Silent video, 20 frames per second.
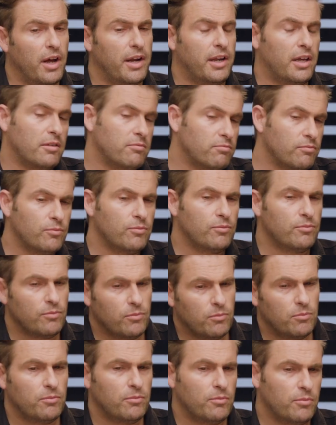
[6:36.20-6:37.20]
writing
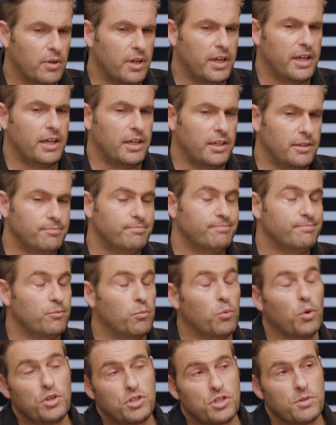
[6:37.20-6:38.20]
a
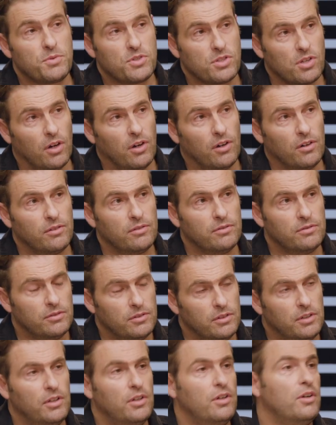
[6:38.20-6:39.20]
worship song
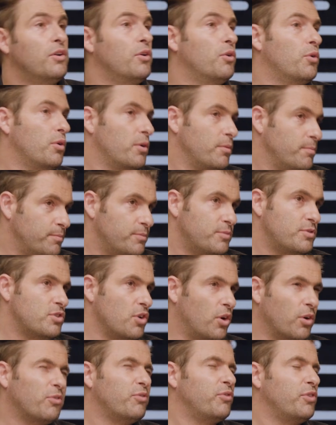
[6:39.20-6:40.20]
or a
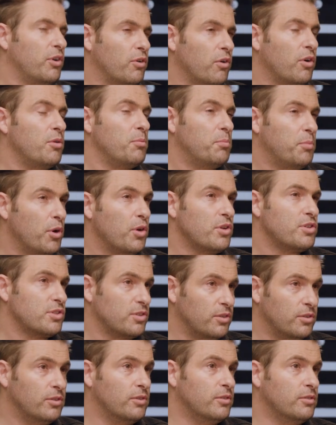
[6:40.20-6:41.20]
song for your own
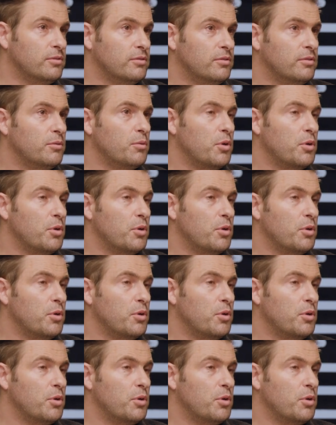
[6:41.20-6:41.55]
personal